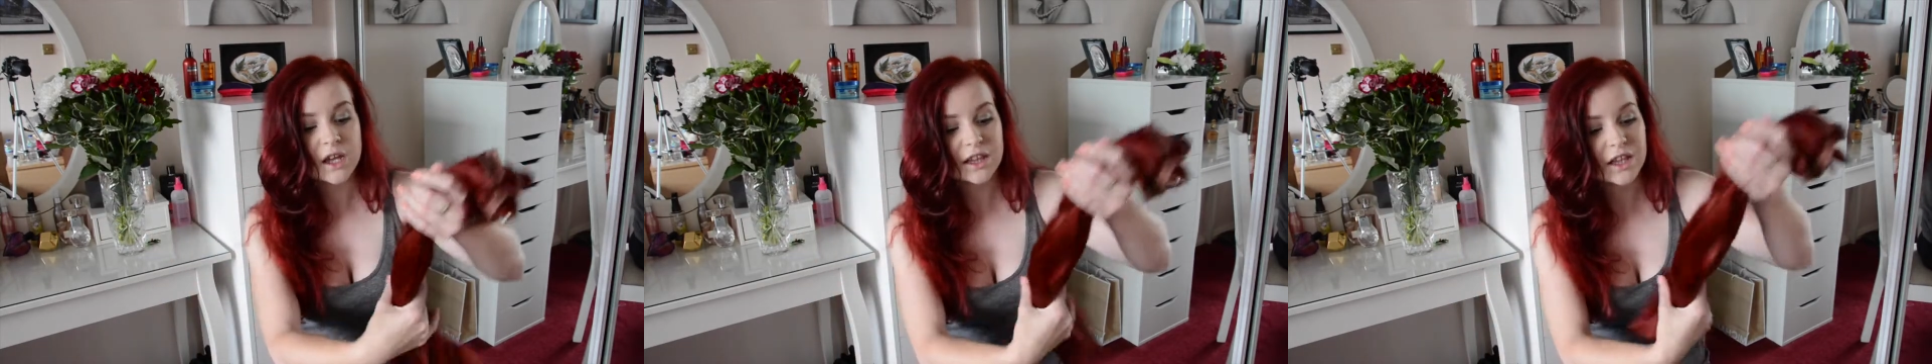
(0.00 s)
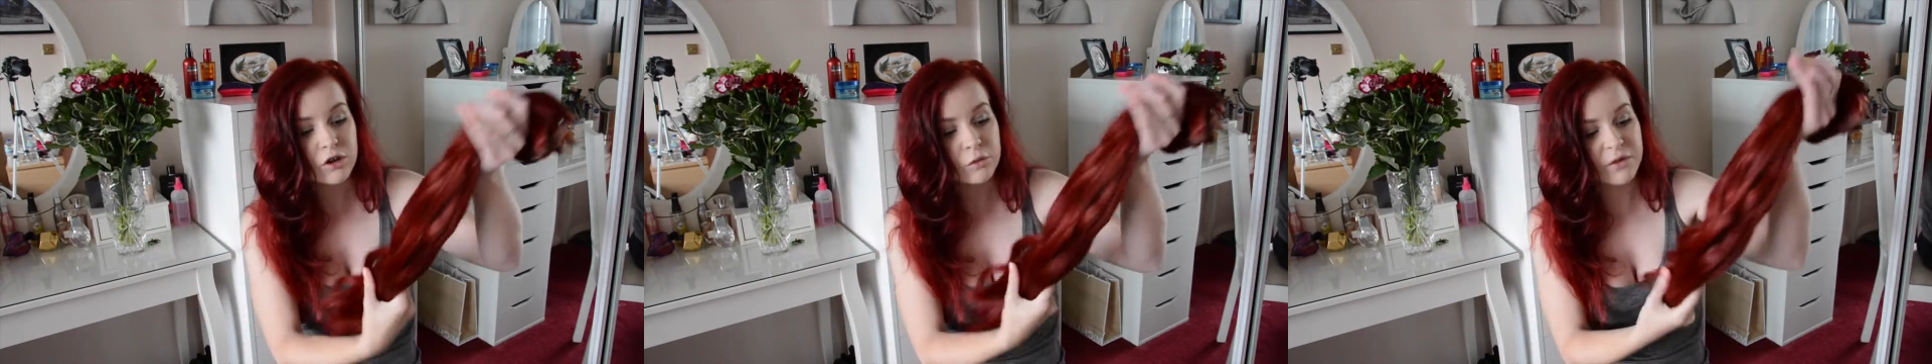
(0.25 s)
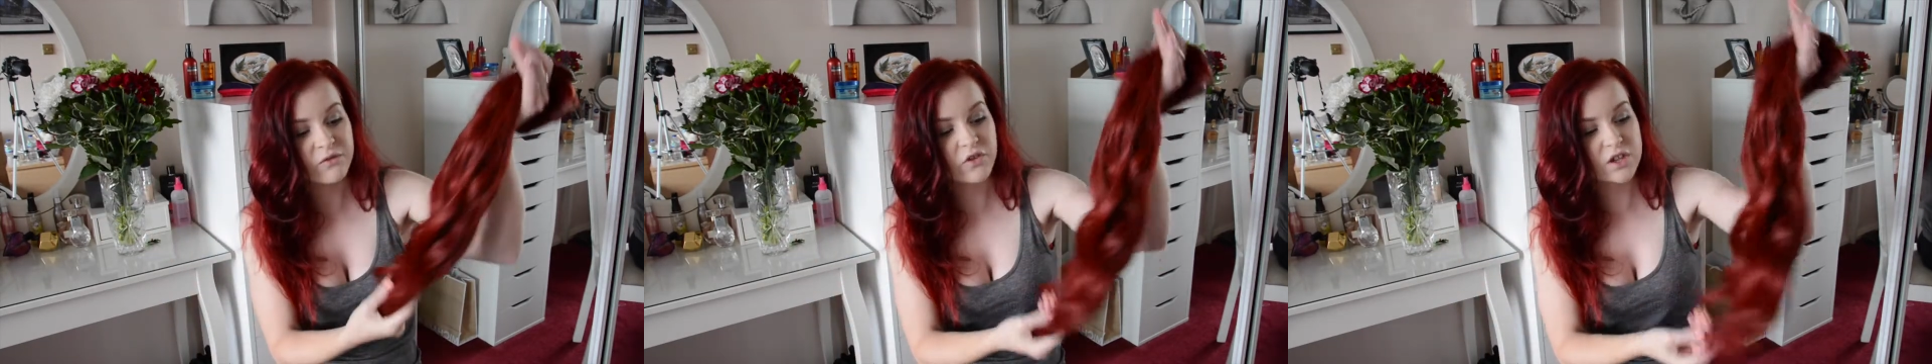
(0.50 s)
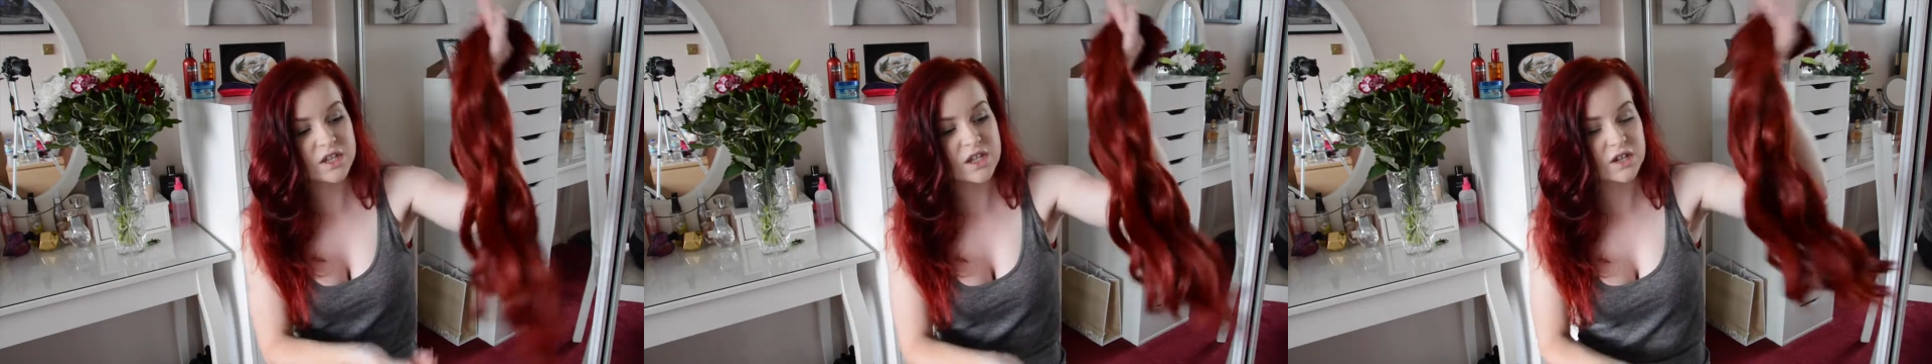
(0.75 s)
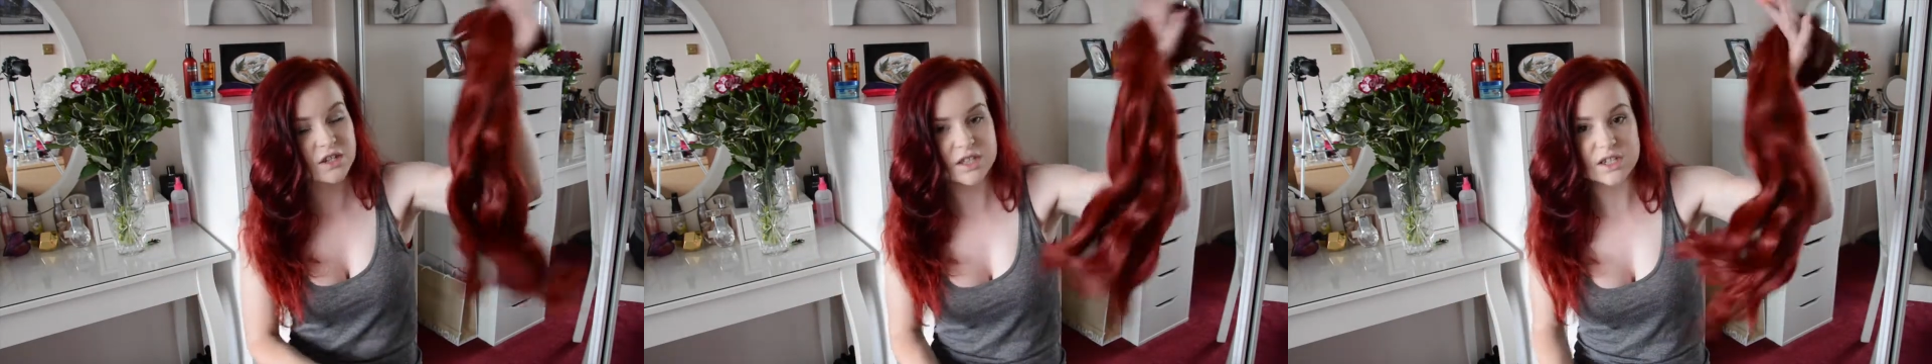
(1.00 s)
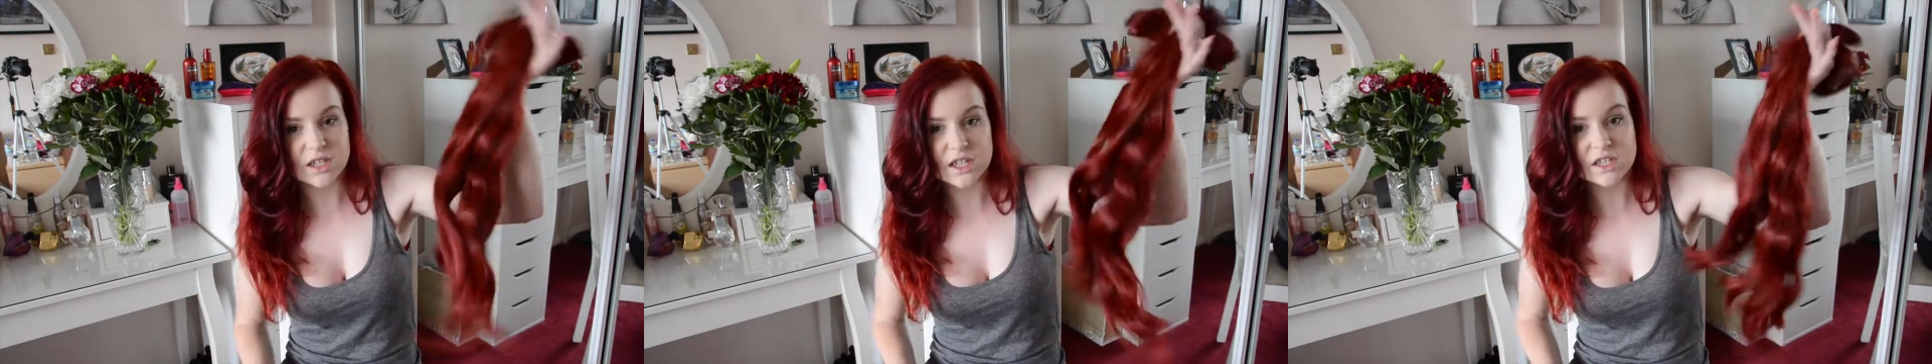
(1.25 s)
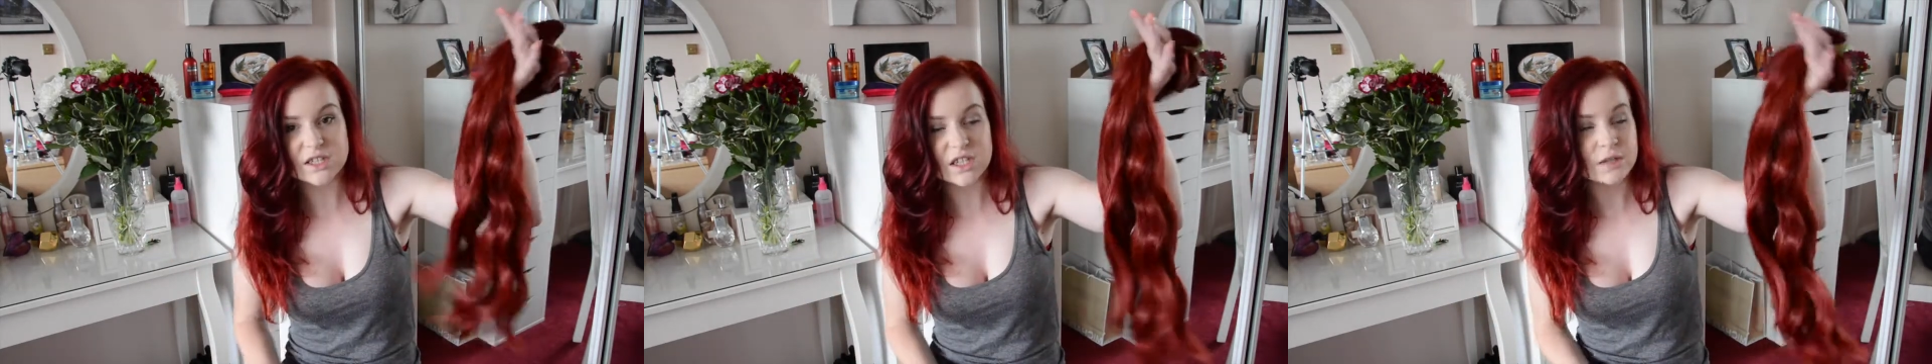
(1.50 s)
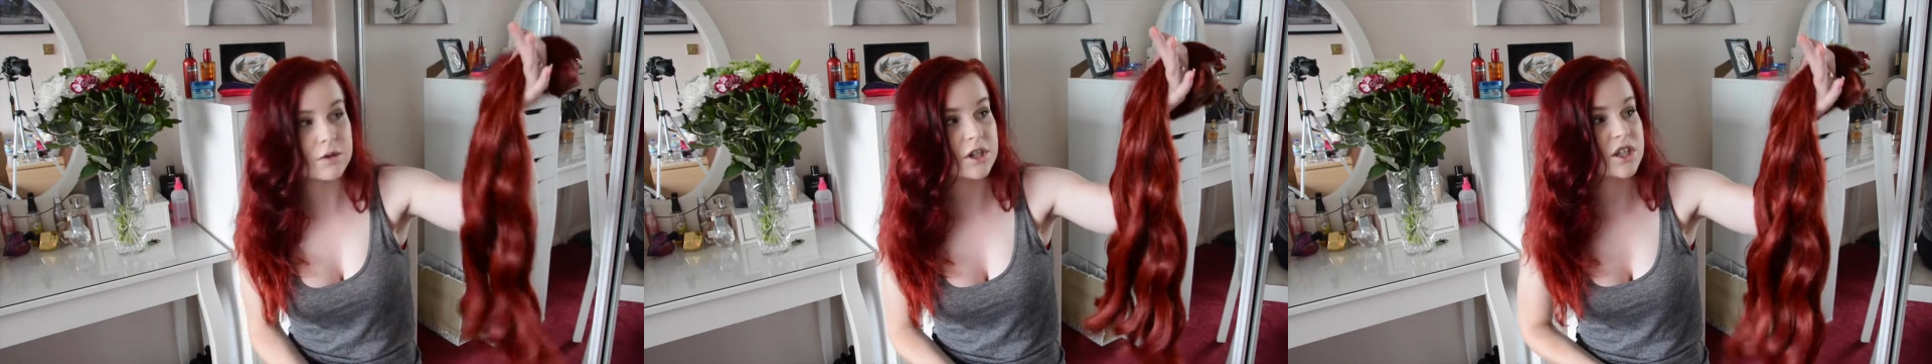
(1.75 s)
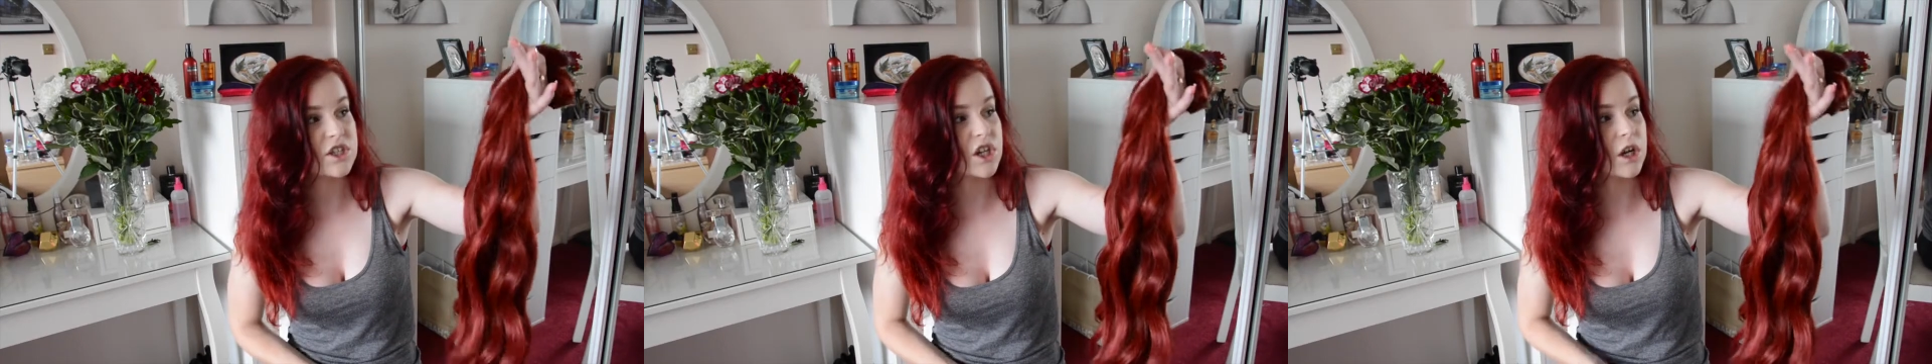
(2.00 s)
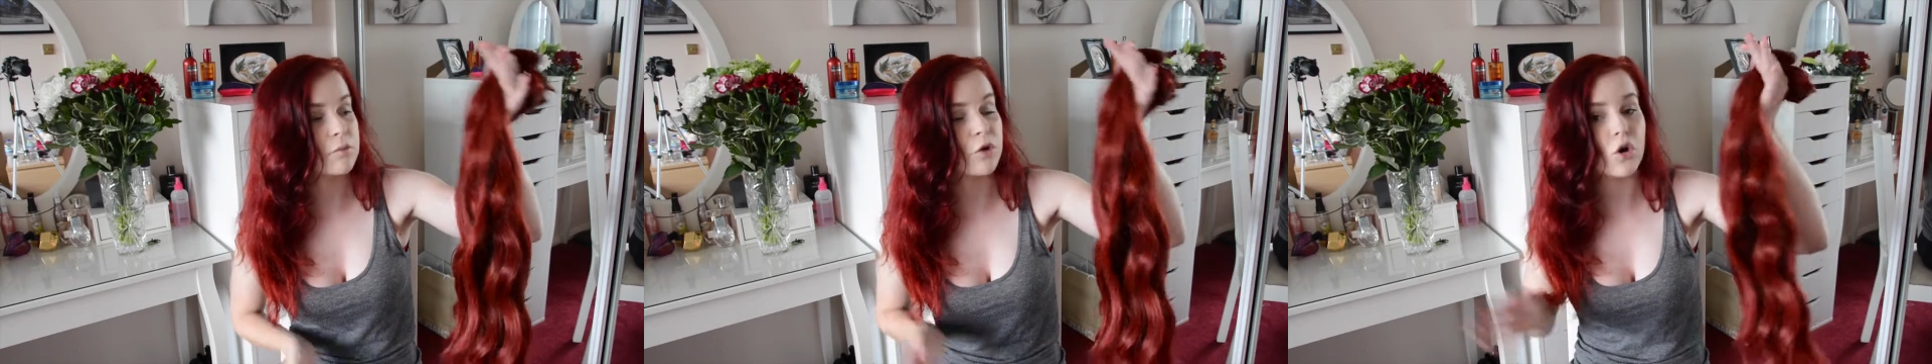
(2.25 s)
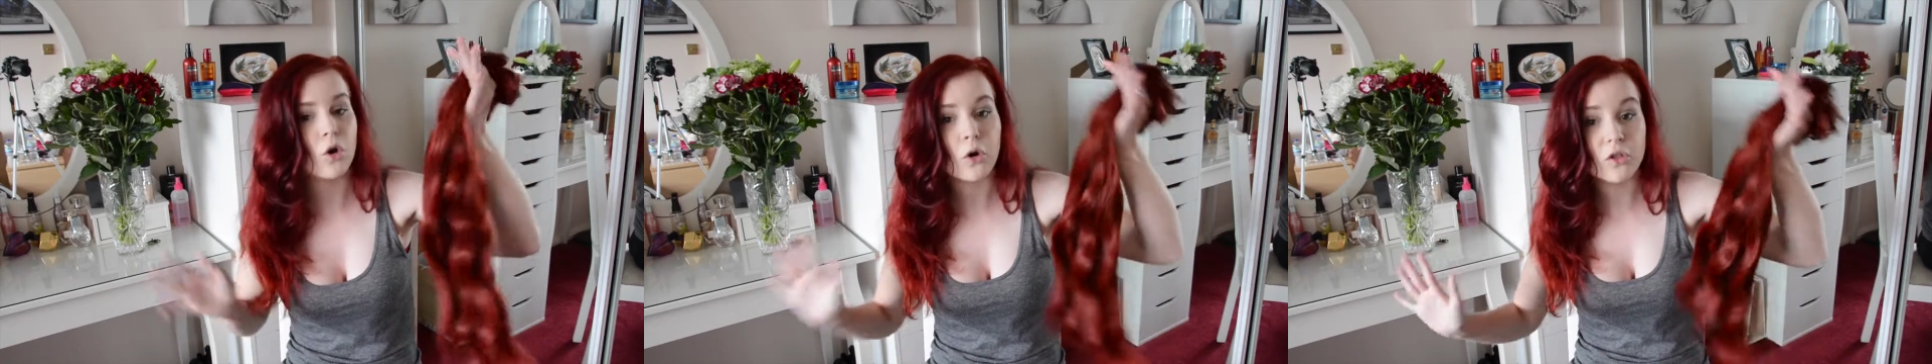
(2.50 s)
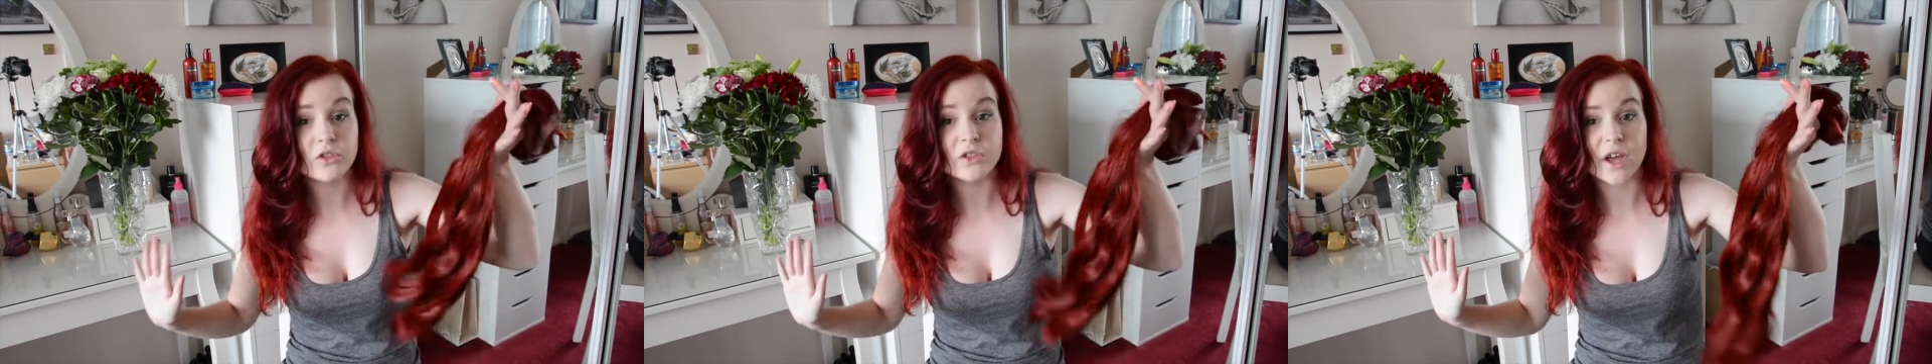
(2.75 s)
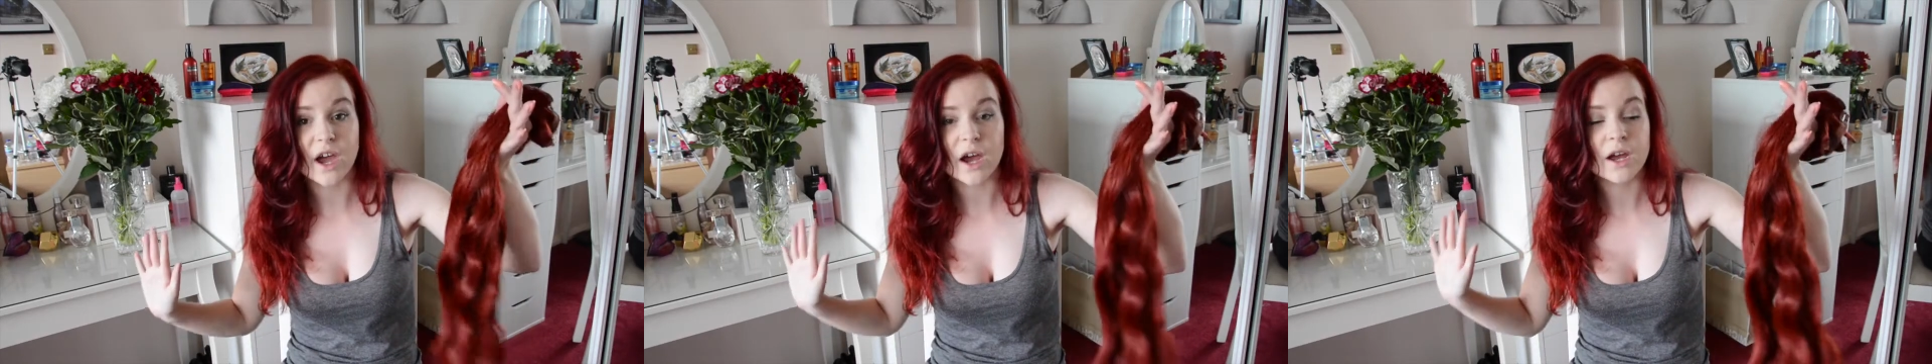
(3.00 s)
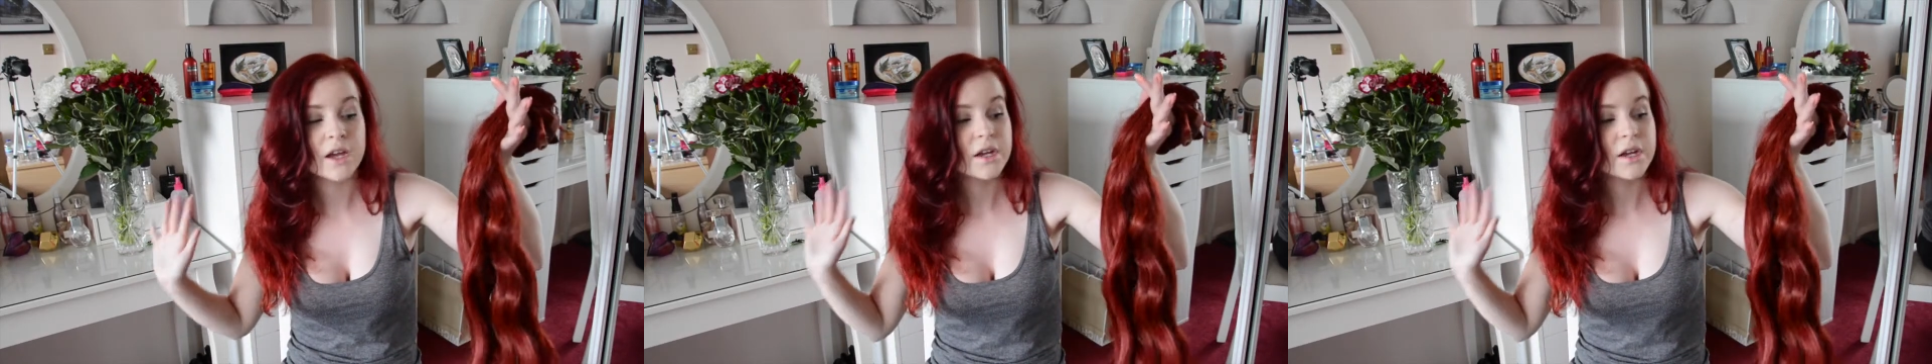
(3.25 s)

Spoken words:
a little bit frizzy because it needs deep conditioning, but other than that,